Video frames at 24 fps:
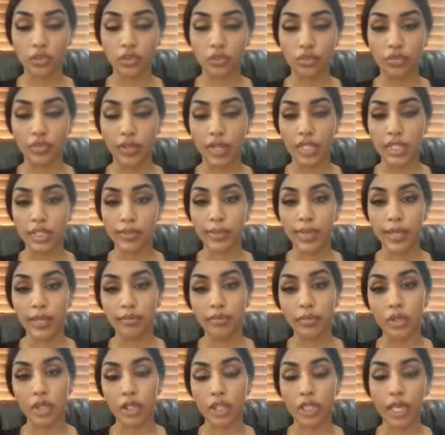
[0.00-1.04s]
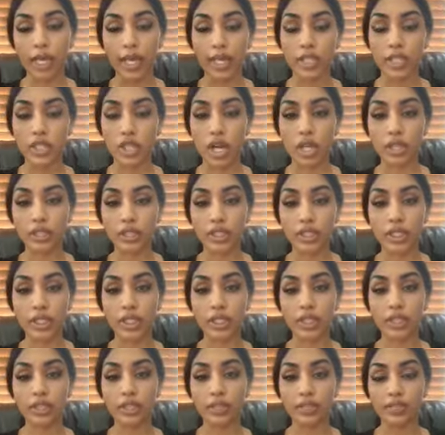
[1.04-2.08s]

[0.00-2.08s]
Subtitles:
faced by Merck and Dr.